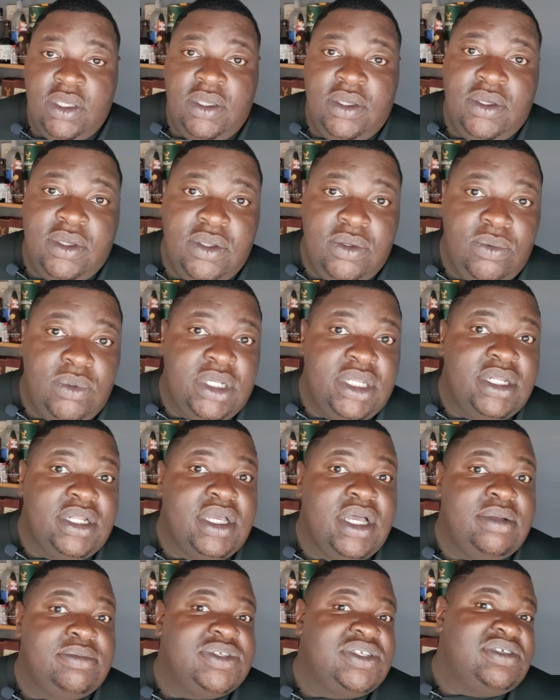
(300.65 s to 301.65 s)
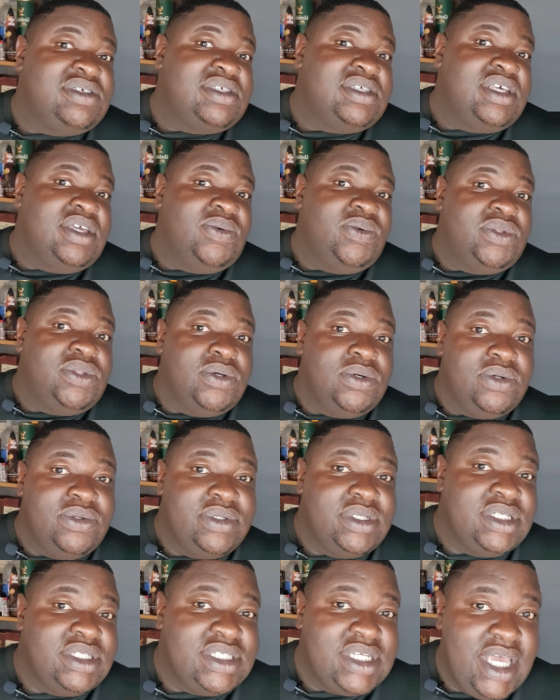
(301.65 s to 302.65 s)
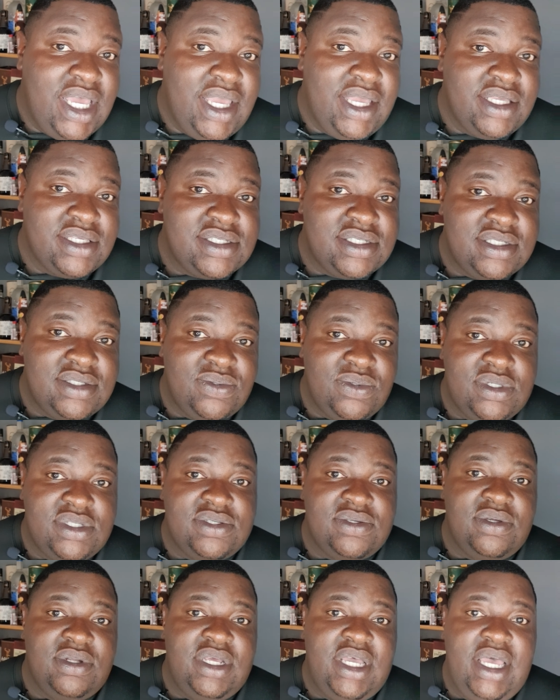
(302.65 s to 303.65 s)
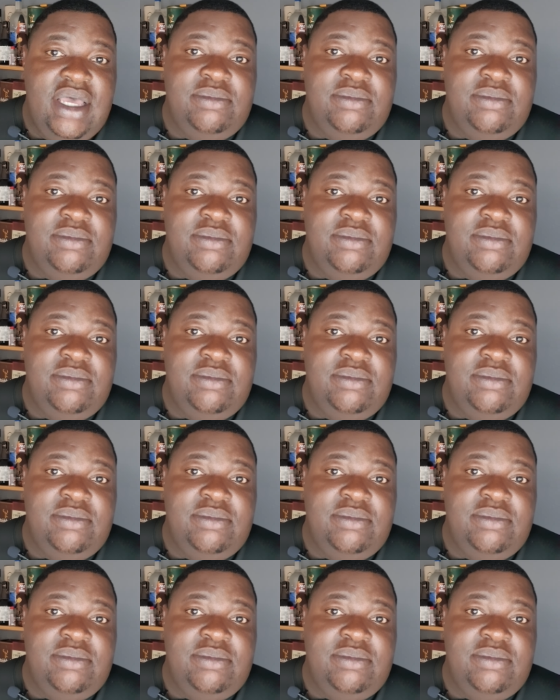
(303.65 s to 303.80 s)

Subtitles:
When it comes to, say, withholding tax, what's going to happen